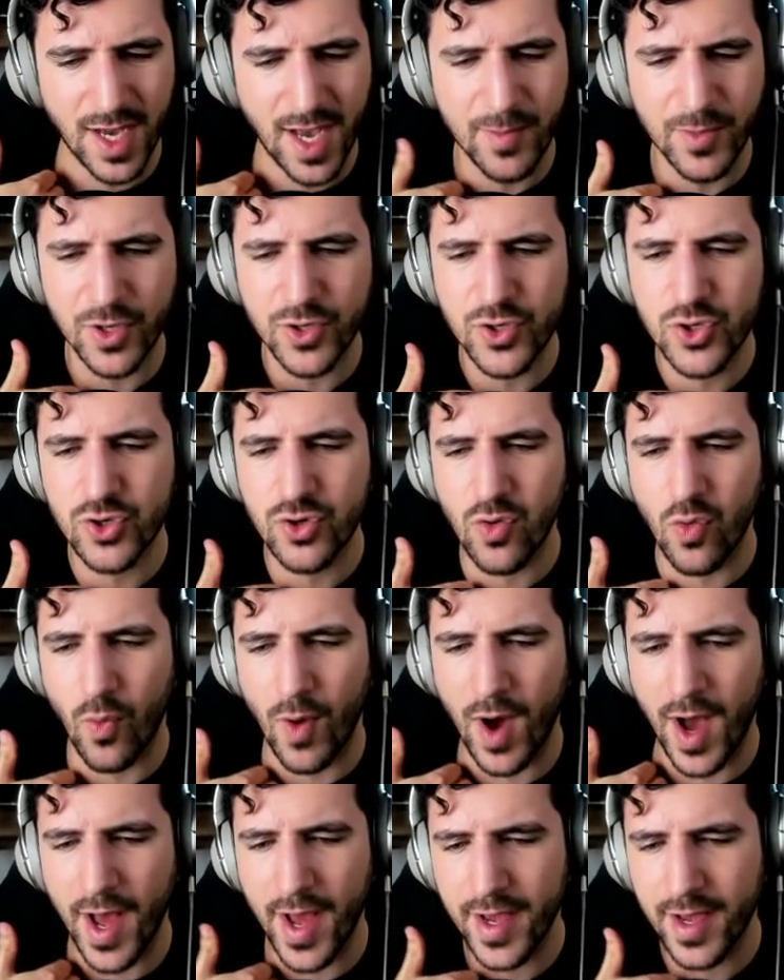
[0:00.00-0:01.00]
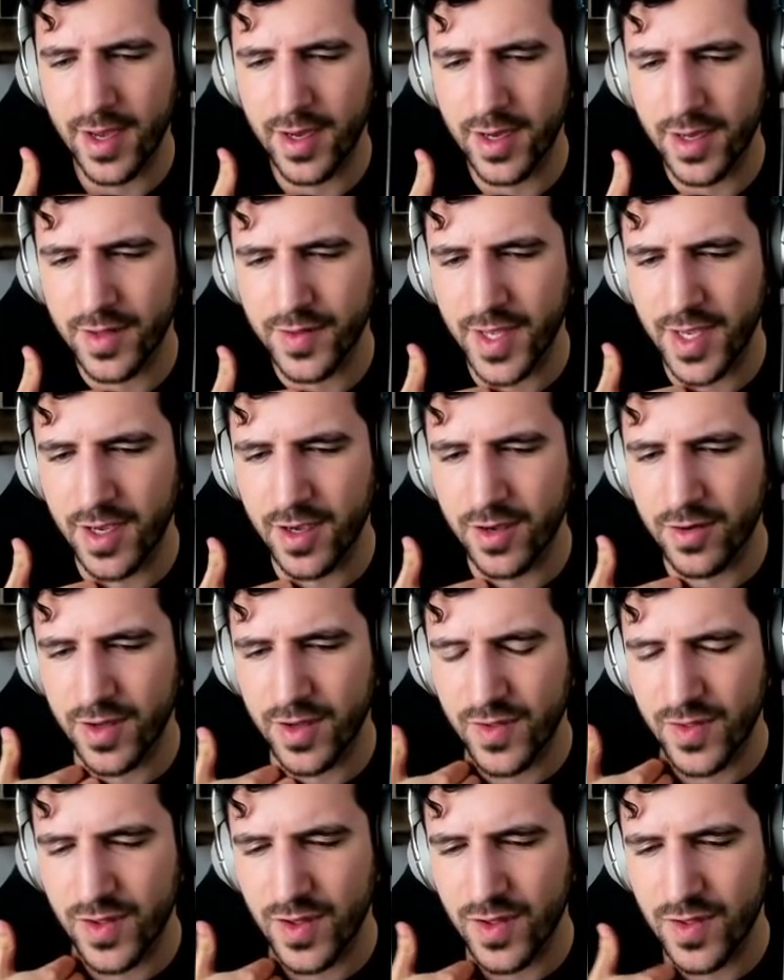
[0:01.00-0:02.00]
I'm not sure why they
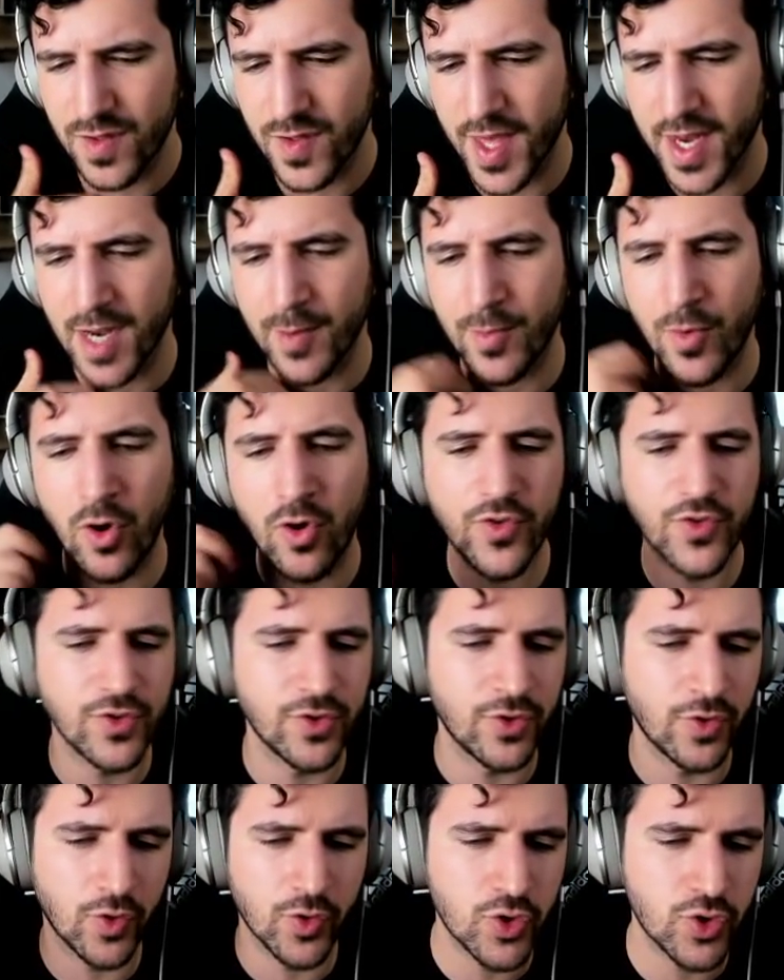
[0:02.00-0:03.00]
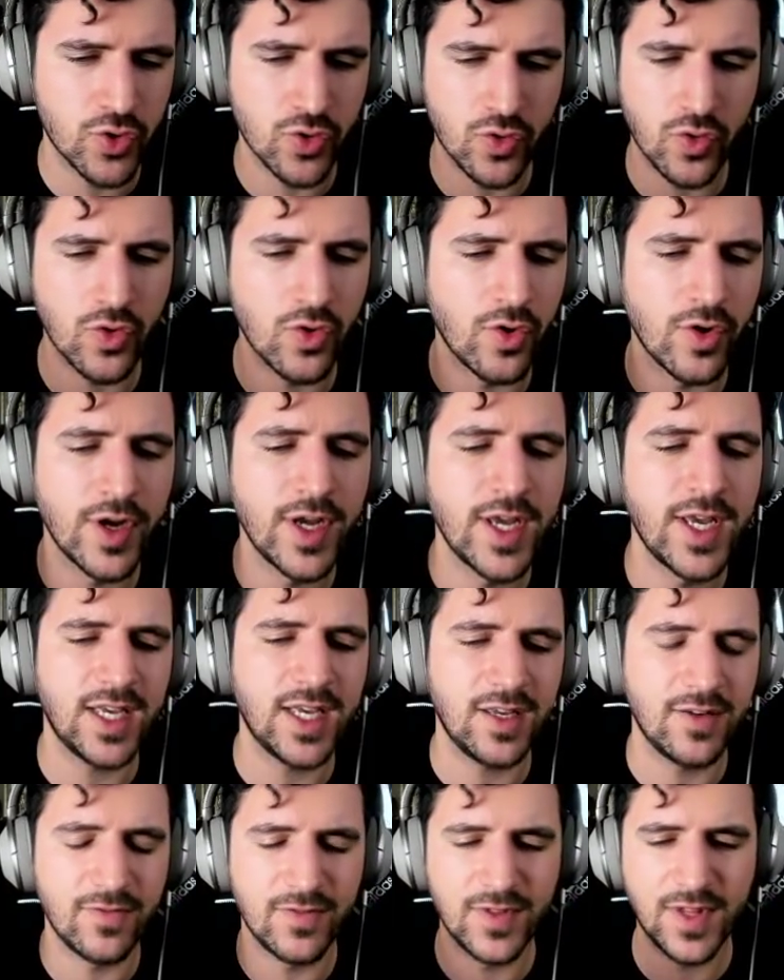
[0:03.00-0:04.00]
increased this, and I'm also not sure
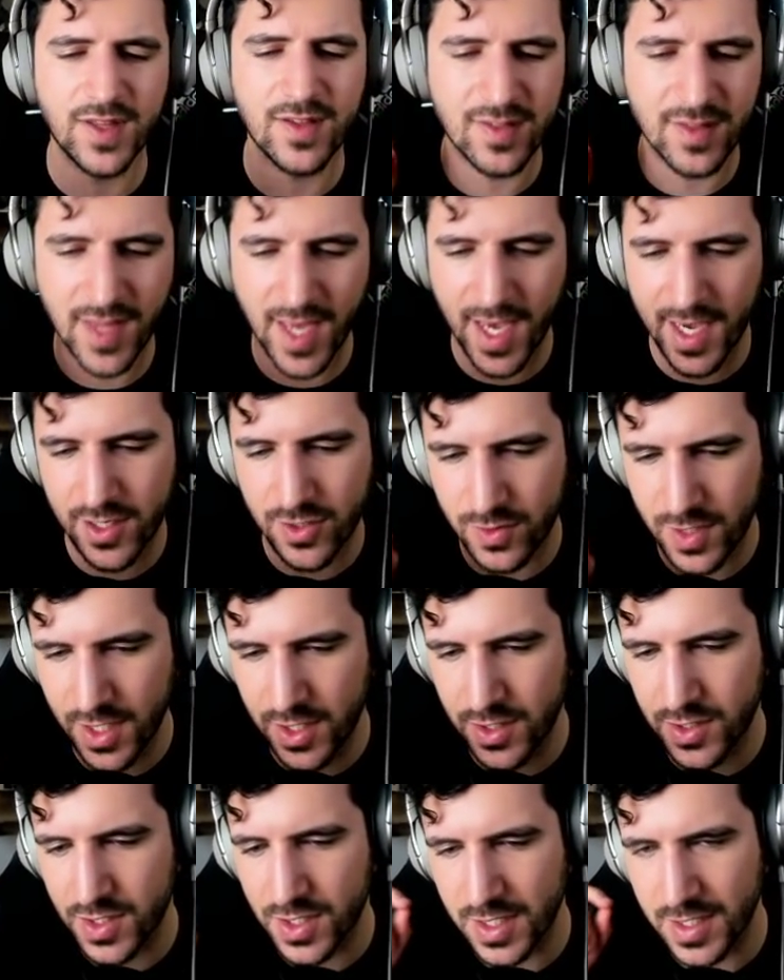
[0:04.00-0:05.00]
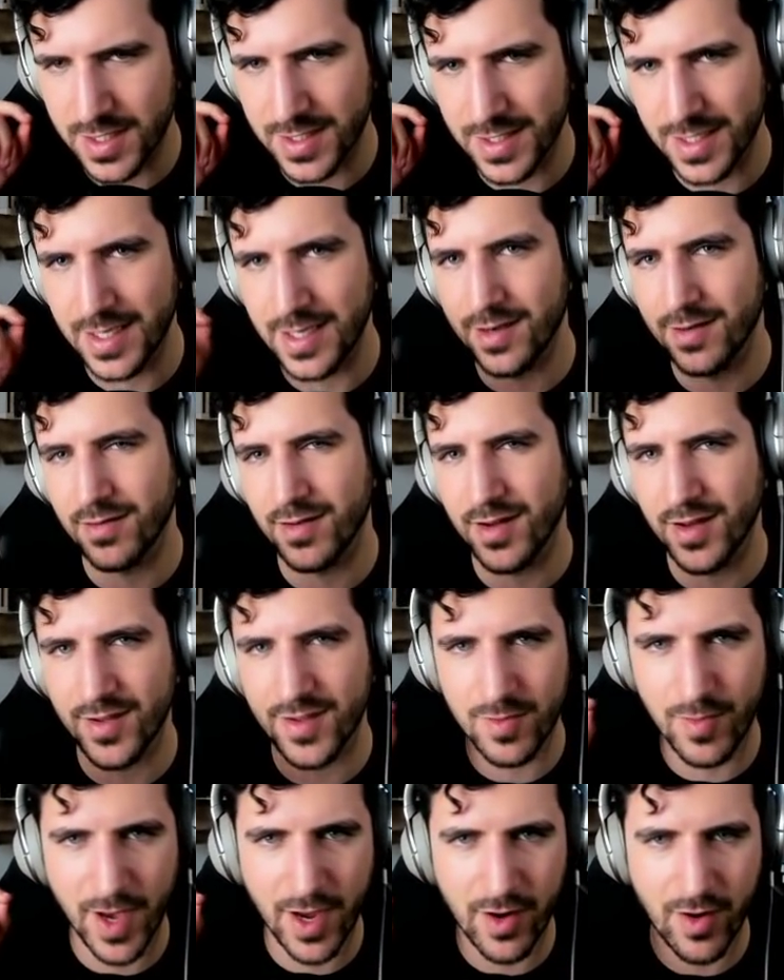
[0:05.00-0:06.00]
if this dash range is
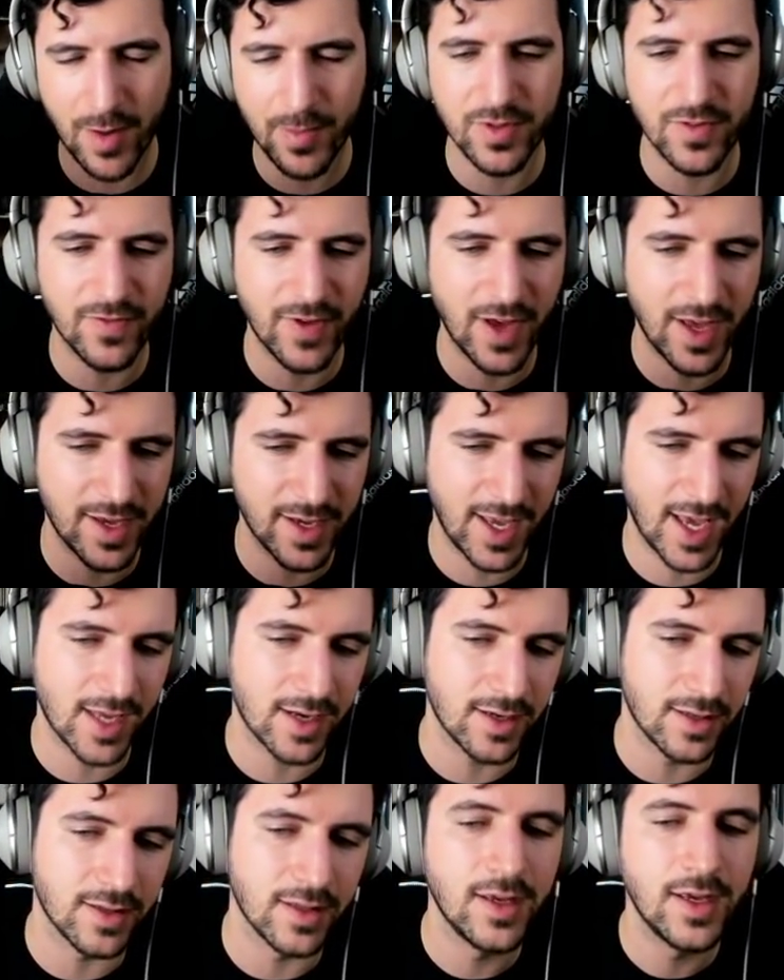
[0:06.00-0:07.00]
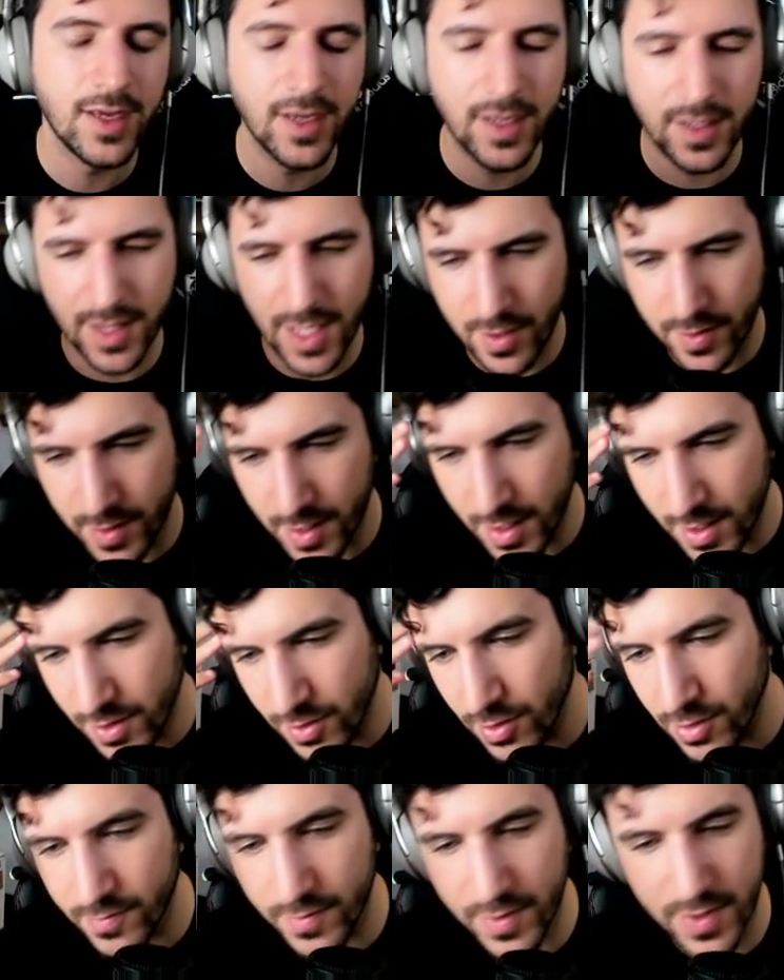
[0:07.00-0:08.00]
increased by rapid fire cannon. Now that I
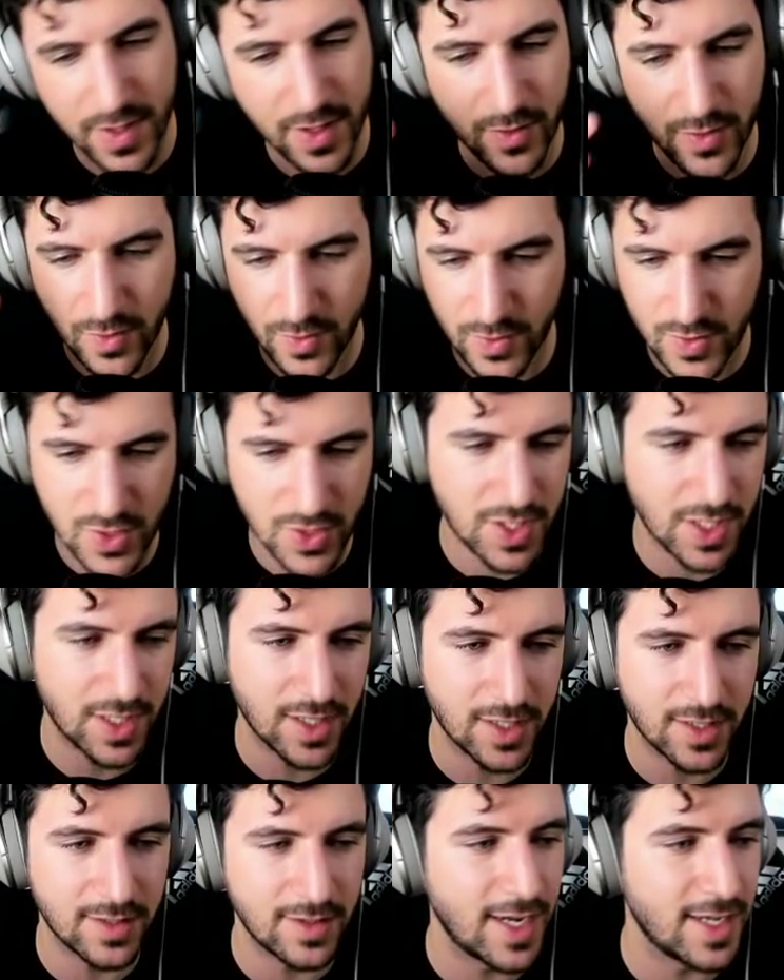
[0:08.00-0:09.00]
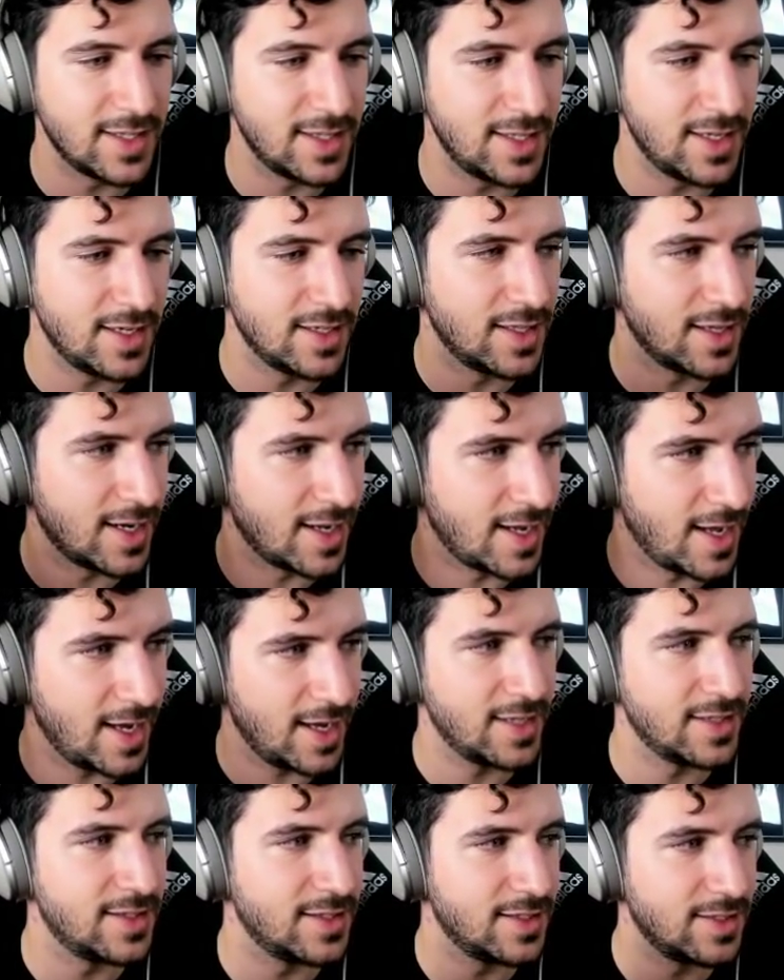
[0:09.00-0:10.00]
thought of it, this was just another idea that I
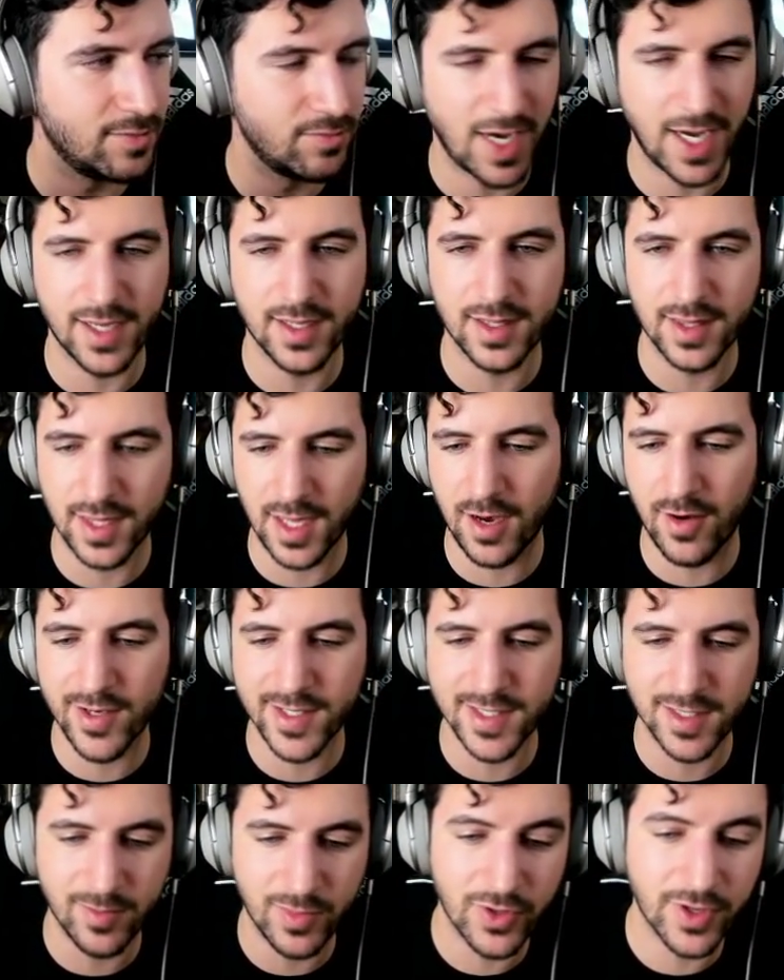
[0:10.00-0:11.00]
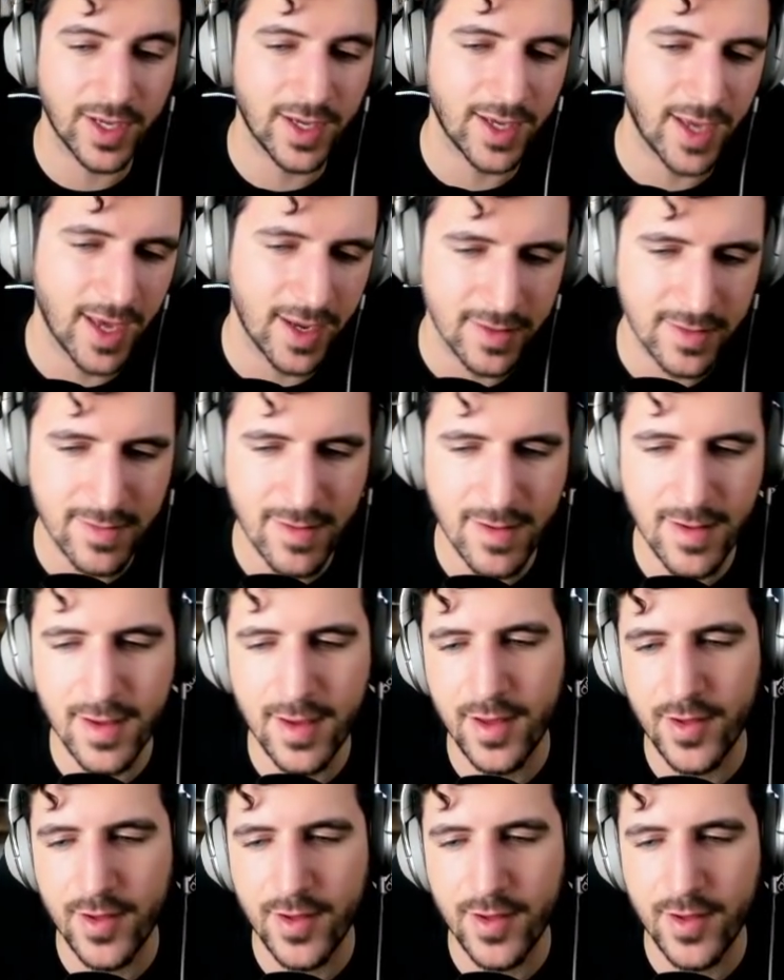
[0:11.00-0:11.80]
had in mind now as I'm looking at it.